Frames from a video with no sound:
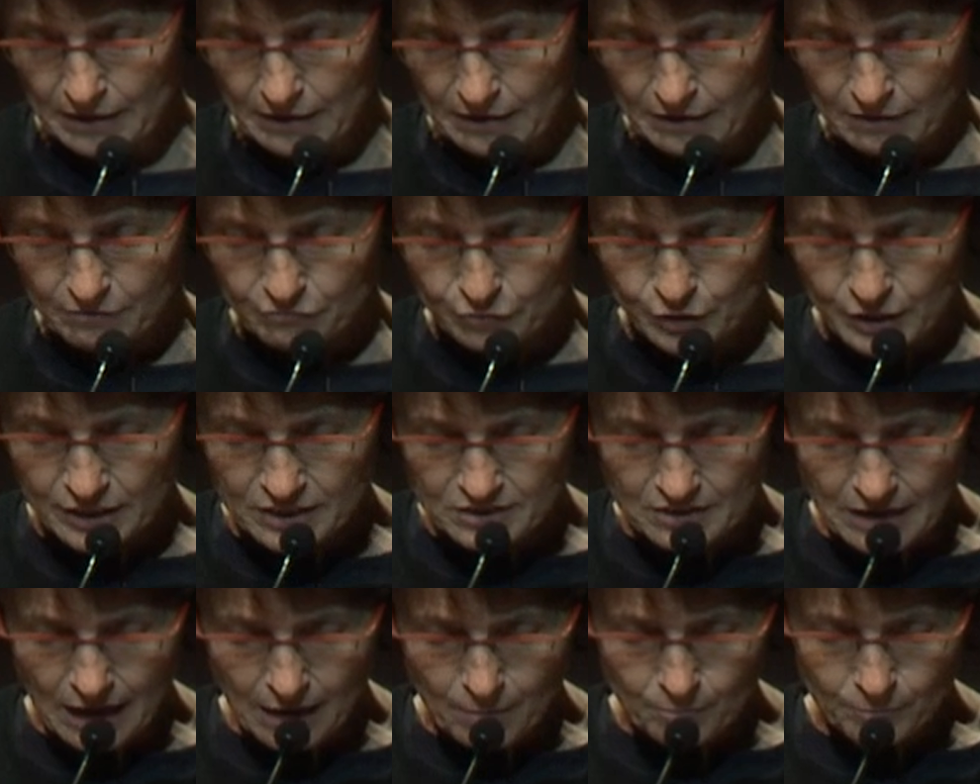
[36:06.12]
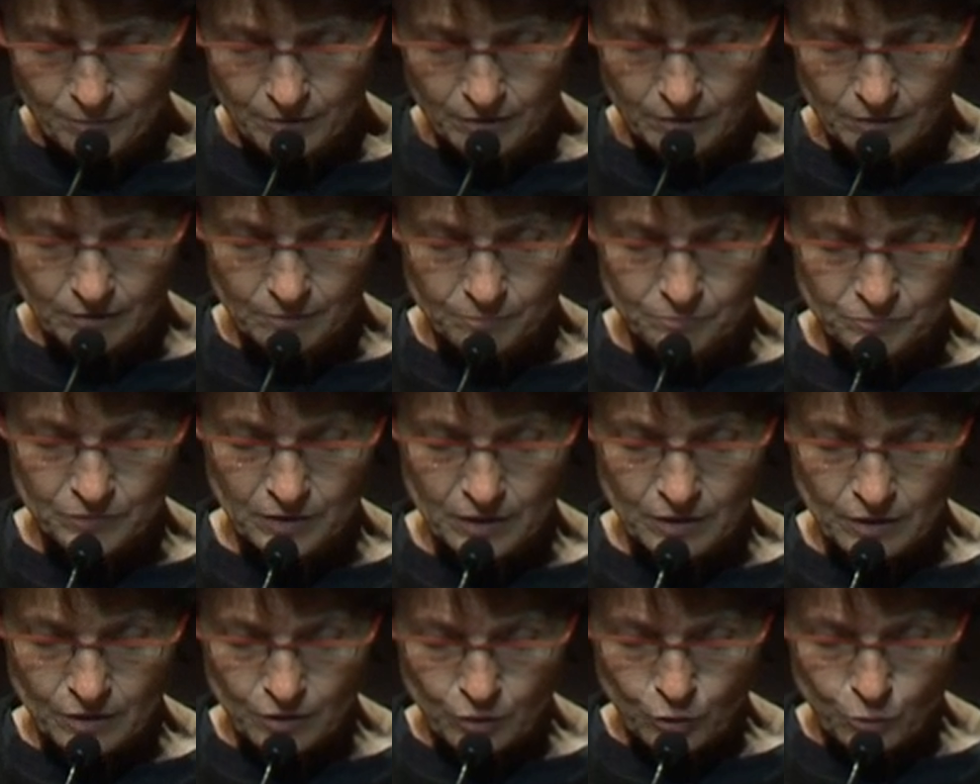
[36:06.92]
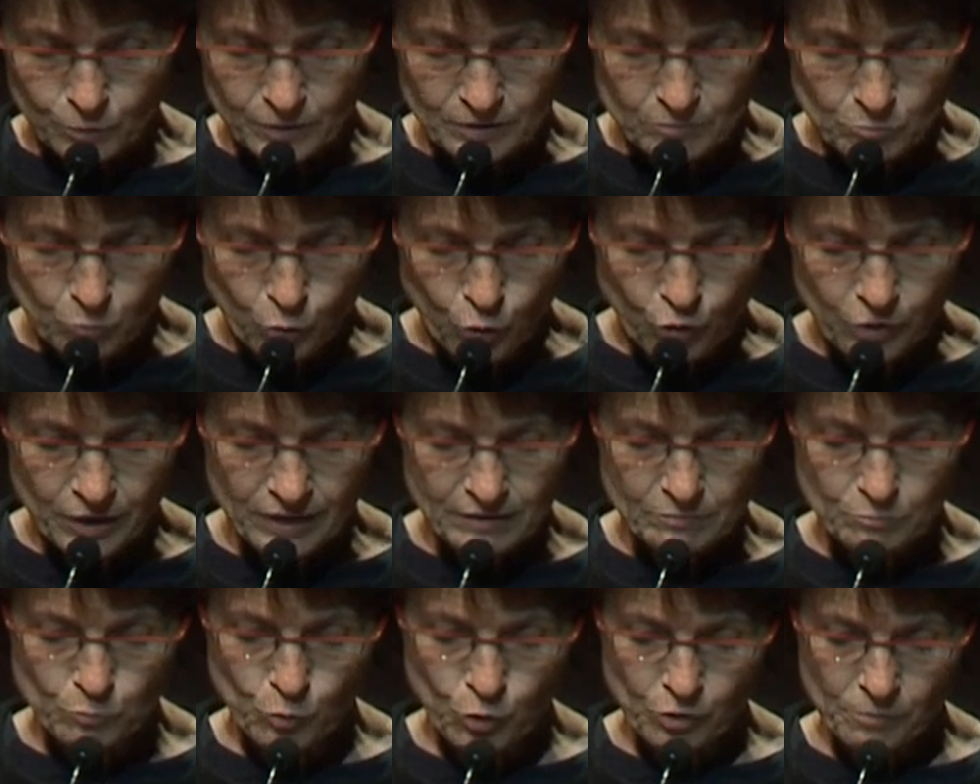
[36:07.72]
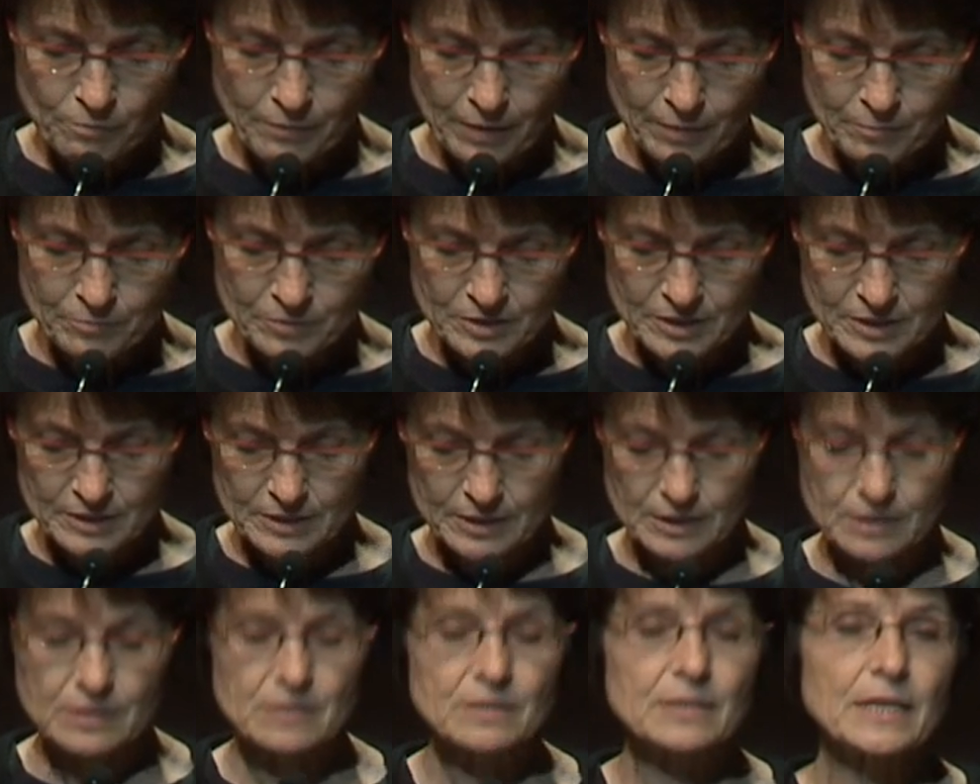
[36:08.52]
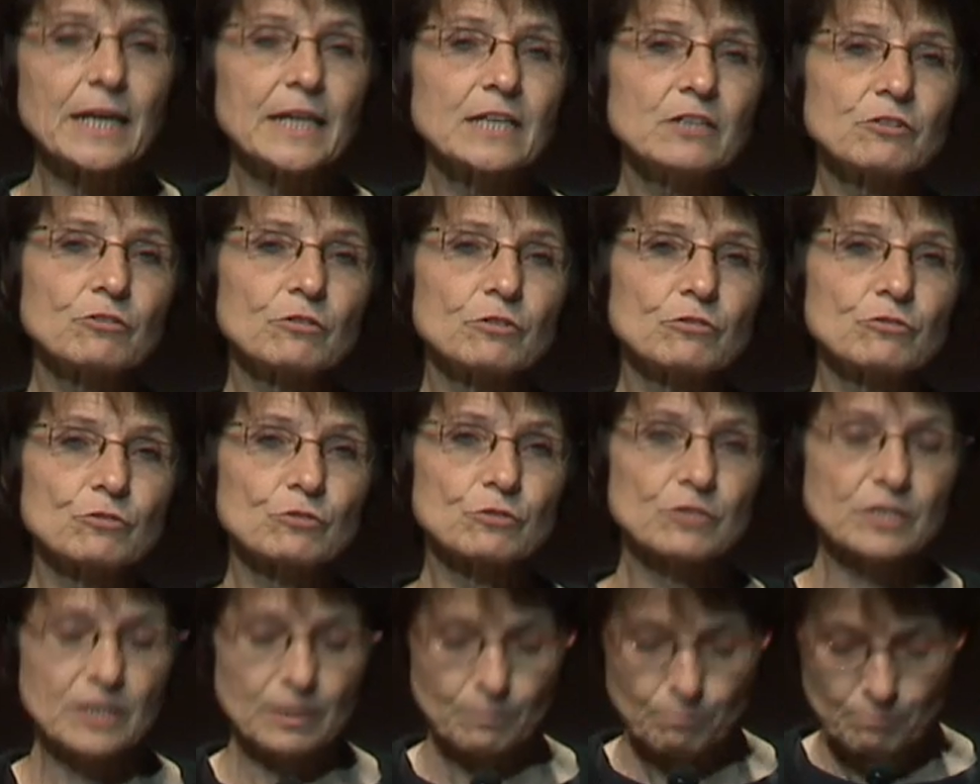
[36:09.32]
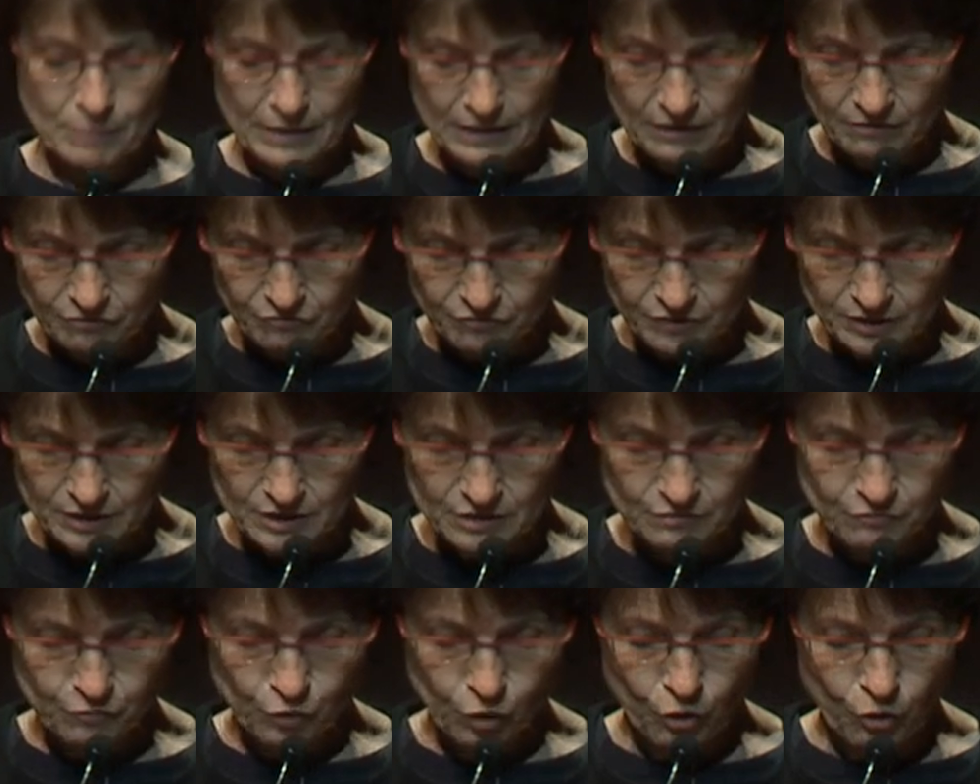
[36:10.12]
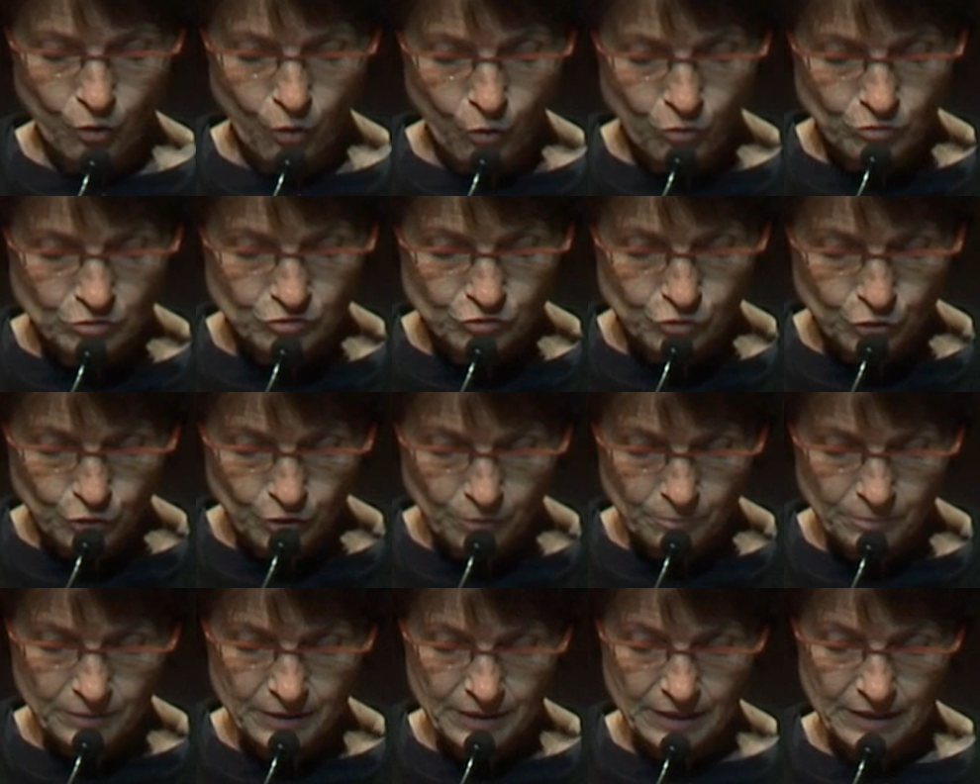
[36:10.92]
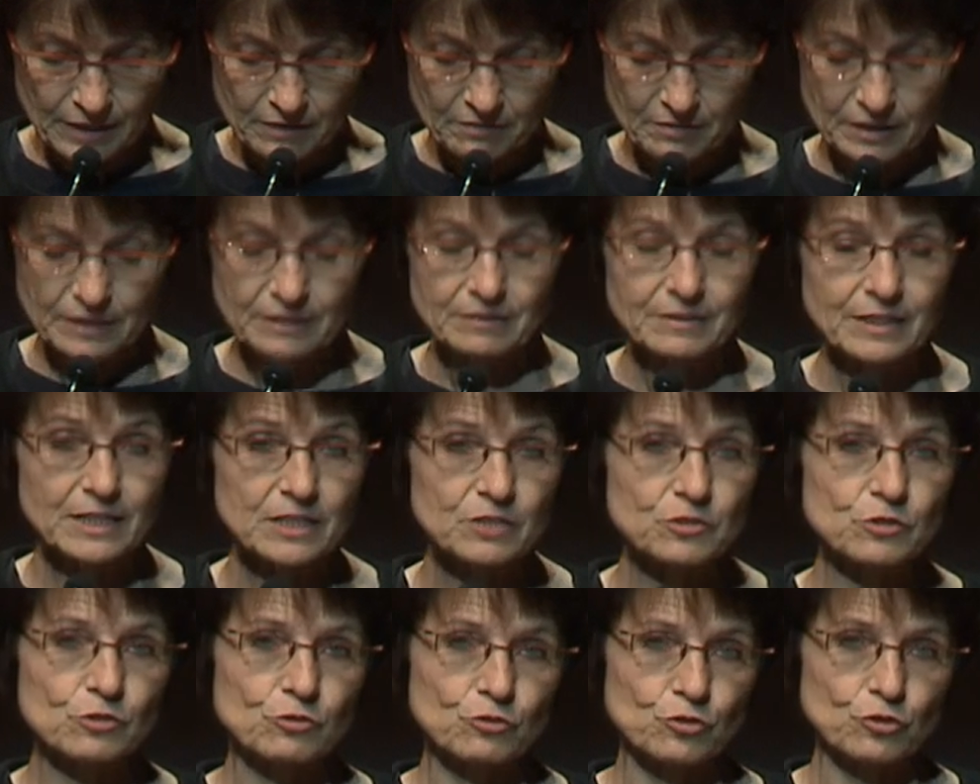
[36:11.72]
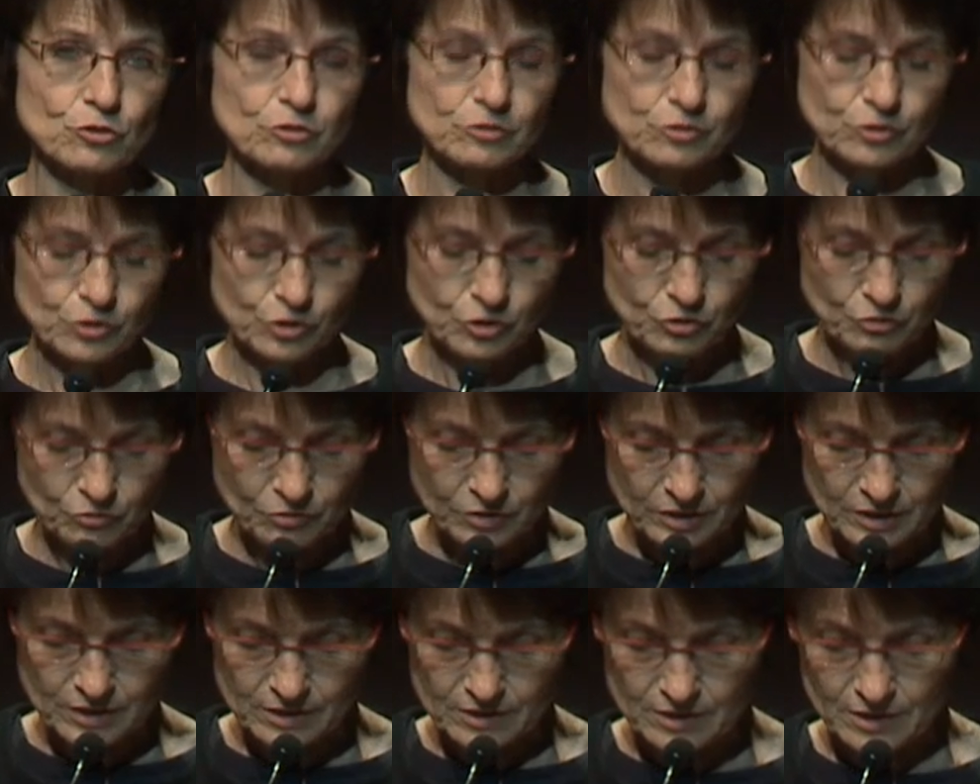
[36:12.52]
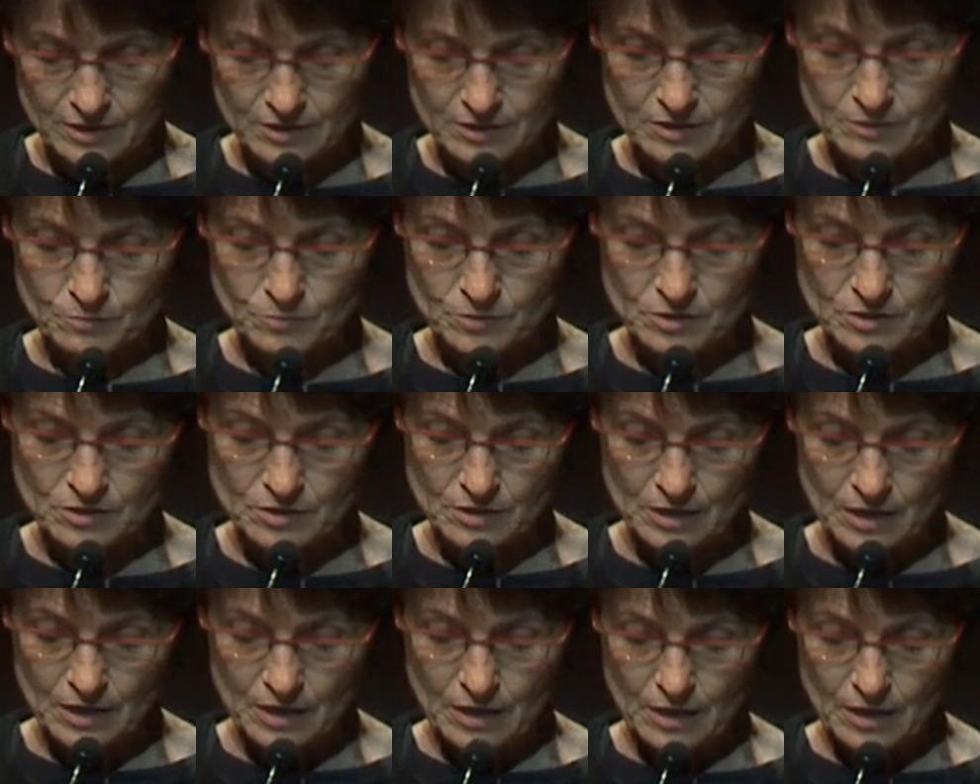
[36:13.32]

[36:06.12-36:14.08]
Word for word: For example, with more and more member states introducing benefits for long-term care in their social security systems,